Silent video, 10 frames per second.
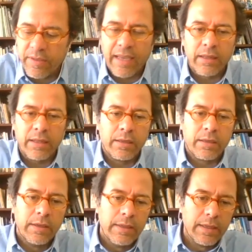
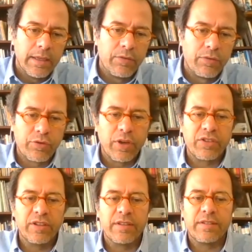cycling
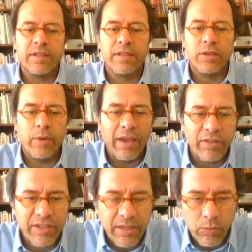infrastructure in the city. We
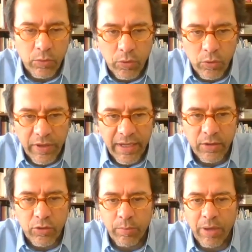have a team looking
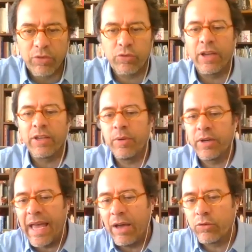into public
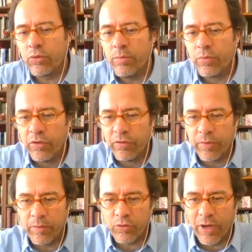transport, how to improve
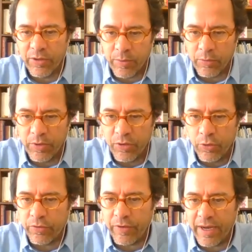public transport,
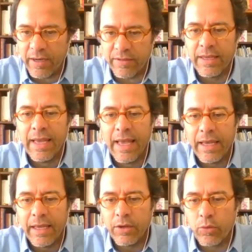reduce fares,
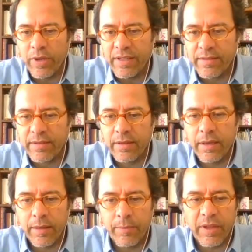increase
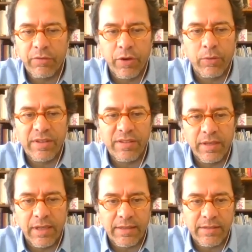
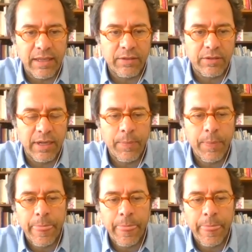frequency, etc.